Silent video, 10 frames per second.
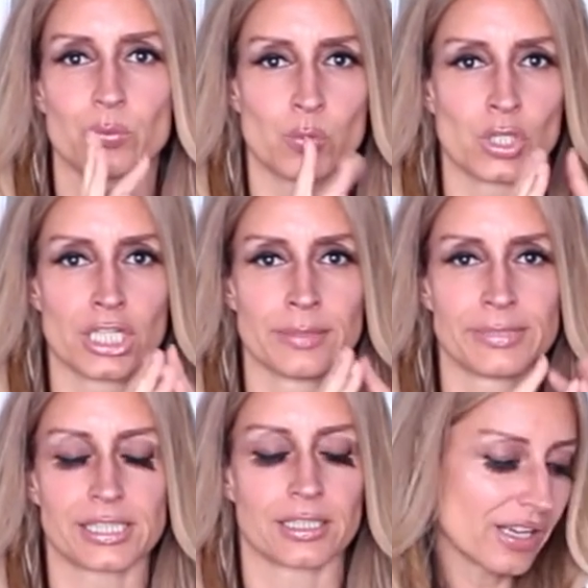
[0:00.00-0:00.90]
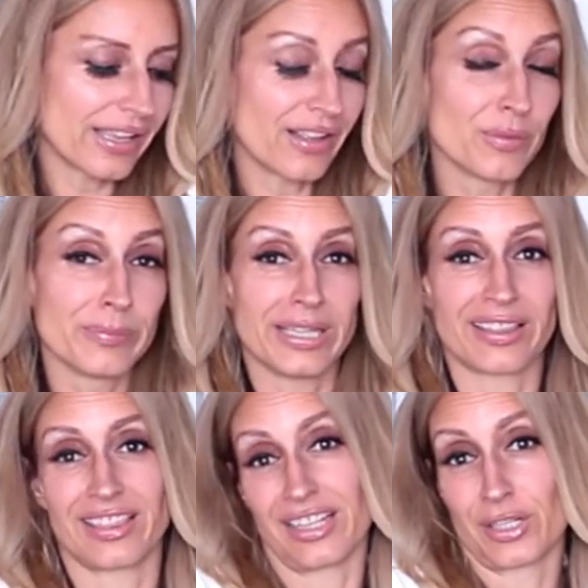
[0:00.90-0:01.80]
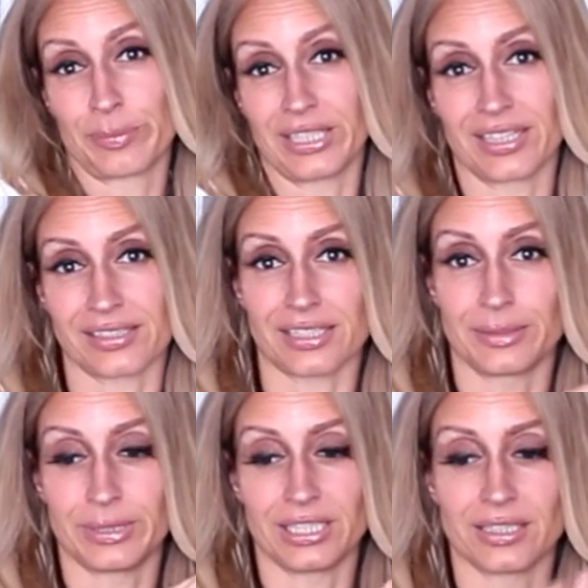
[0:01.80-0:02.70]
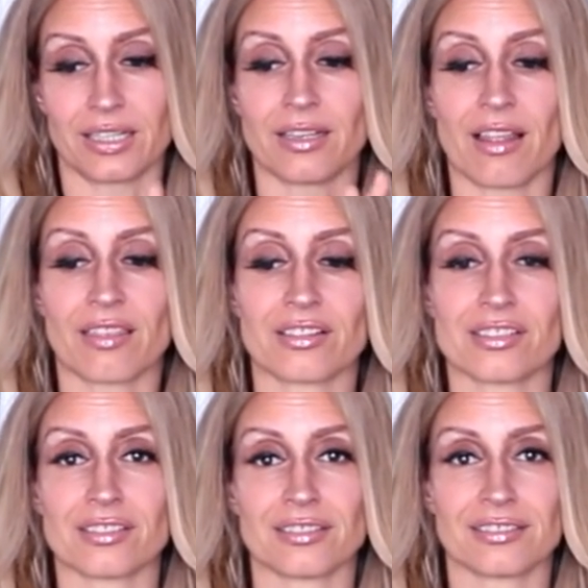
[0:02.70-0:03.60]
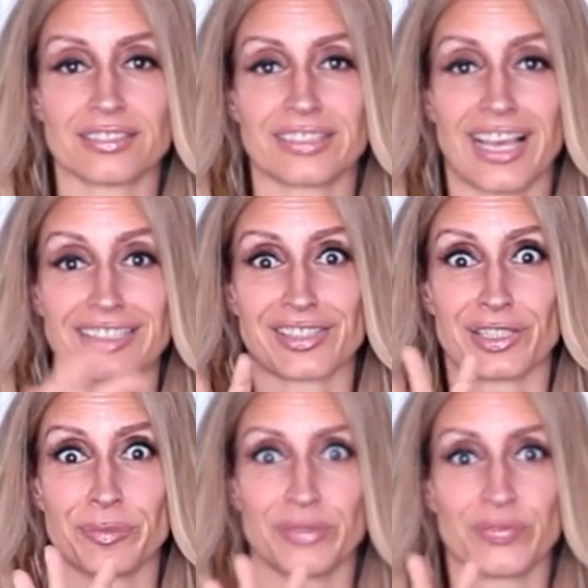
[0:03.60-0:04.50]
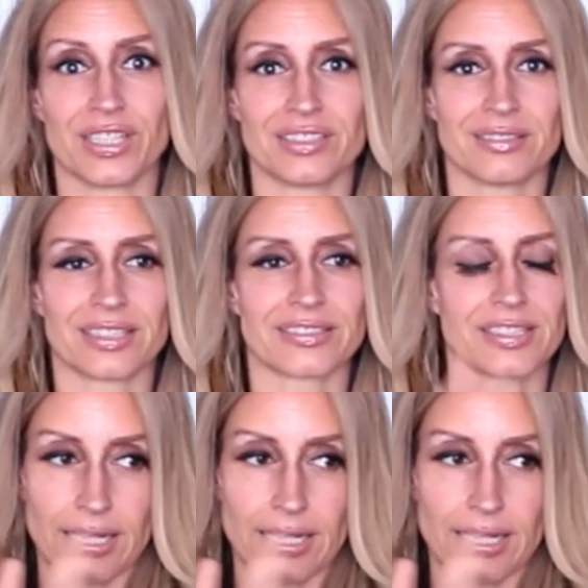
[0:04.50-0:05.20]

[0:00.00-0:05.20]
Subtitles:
Helminth therapy, that's going to be fun.